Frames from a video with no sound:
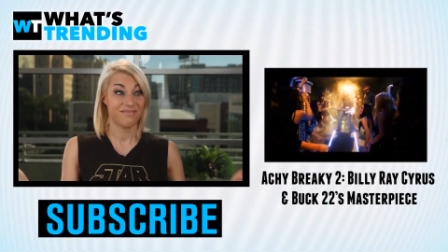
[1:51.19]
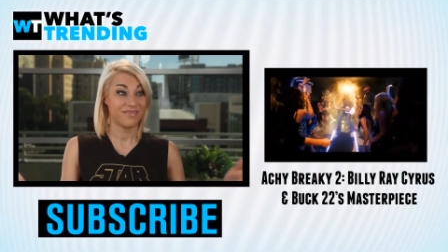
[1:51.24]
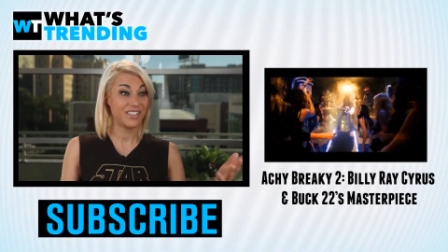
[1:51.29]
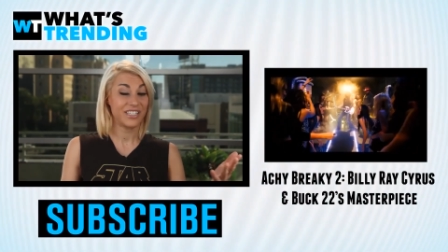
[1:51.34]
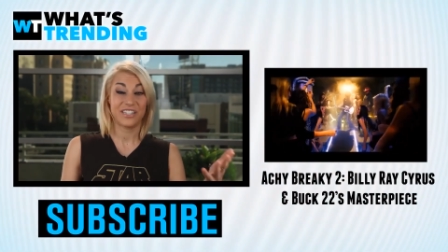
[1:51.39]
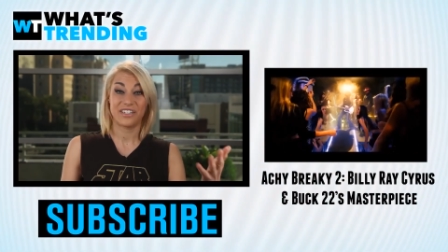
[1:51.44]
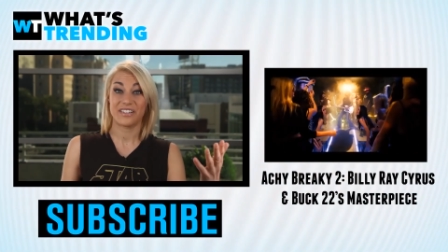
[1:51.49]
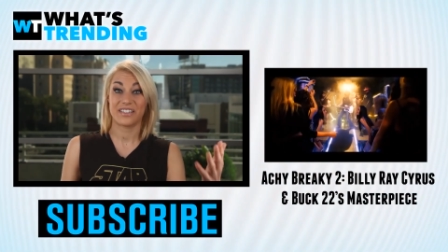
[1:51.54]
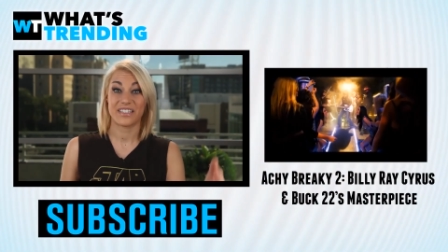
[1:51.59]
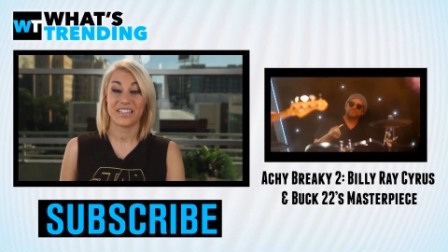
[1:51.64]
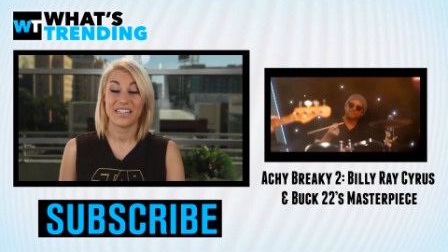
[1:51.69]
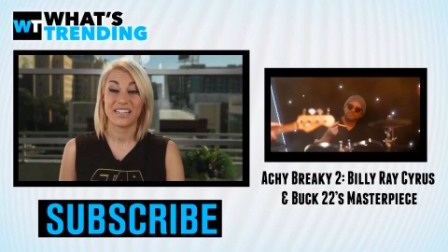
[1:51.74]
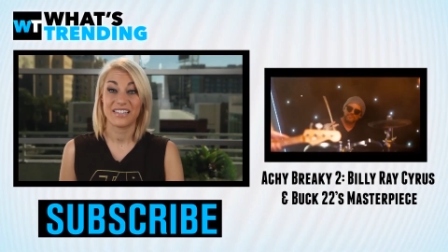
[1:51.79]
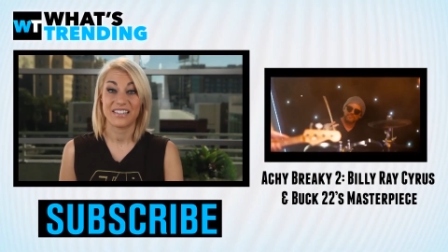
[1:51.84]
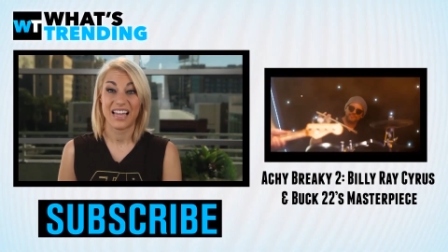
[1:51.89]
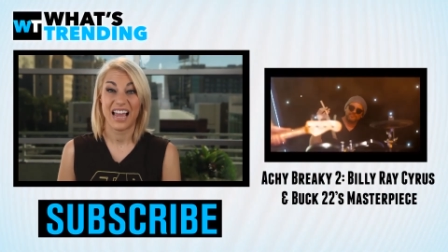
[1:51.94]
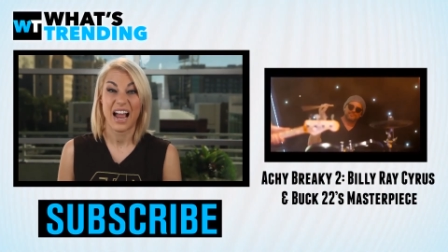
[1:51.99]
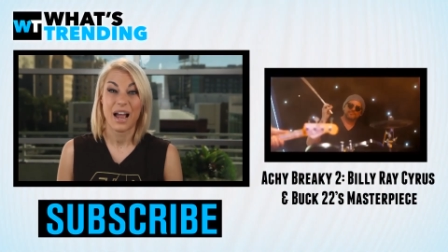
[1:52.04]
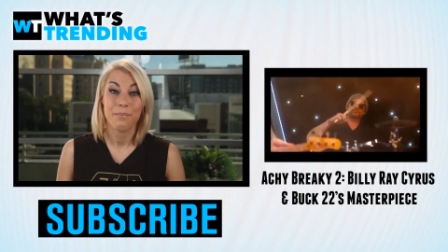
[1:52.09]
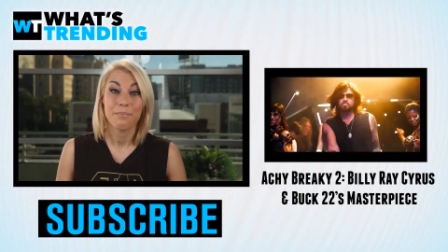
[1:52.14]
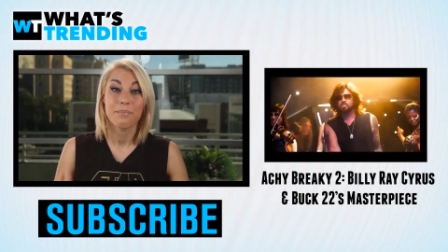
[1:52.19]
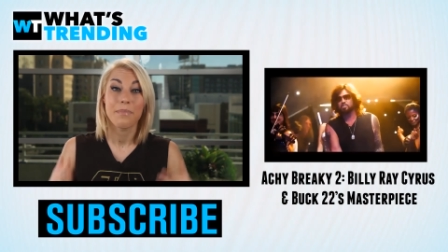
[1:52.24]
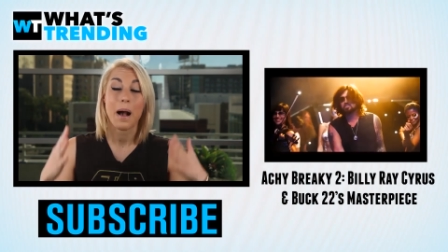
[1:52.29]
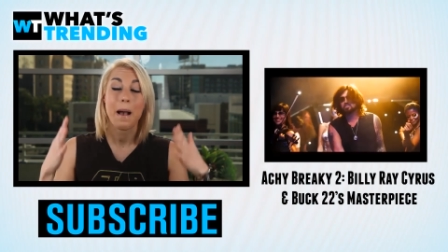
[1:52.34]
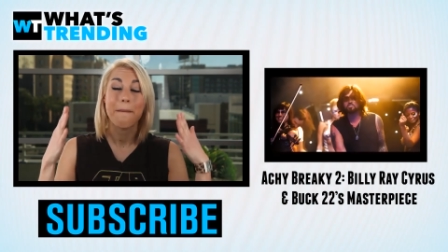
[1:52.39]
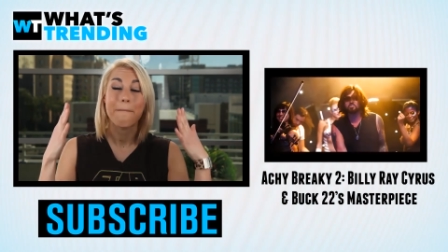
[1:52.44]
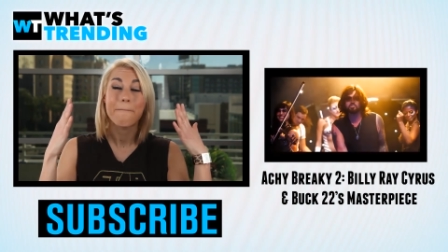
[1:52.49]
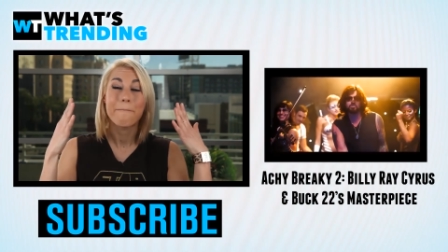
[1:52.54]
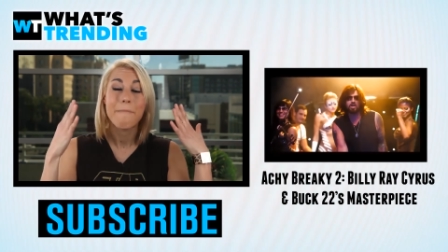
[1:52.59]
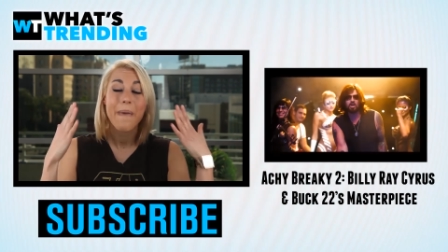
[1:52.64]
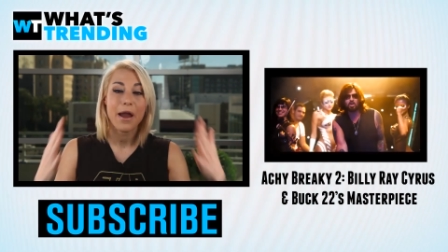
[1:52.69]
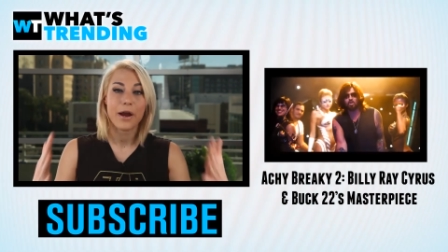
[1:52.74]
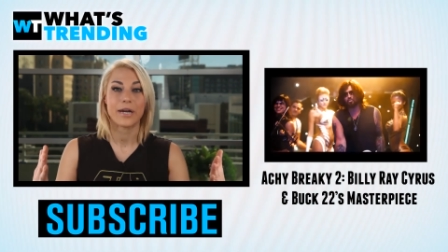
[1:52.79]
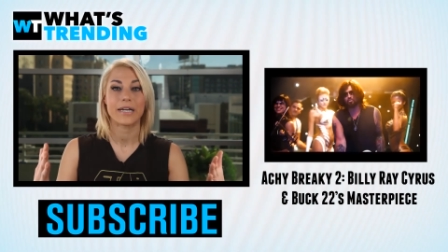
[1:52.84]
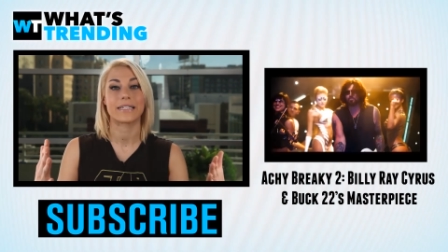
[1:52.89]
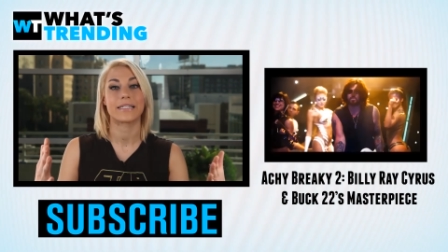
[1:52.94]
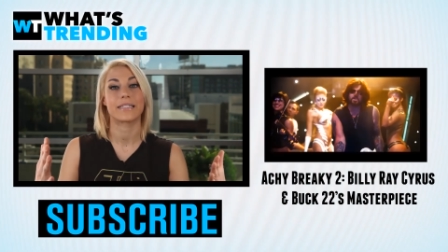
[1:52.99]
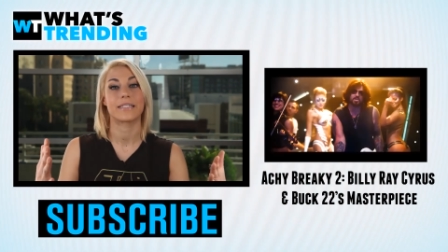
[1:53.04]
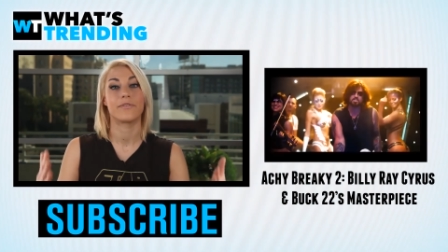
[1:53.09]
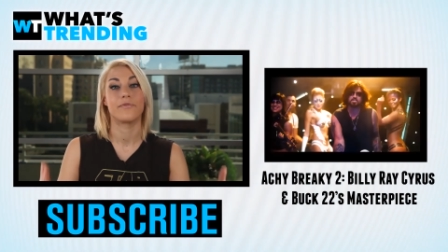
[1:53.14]
Seriously, I'm
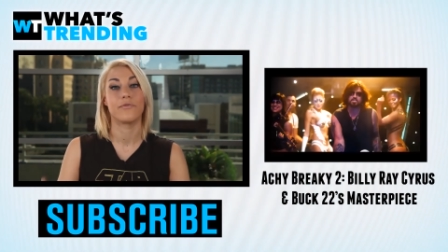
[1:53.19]
embarrassed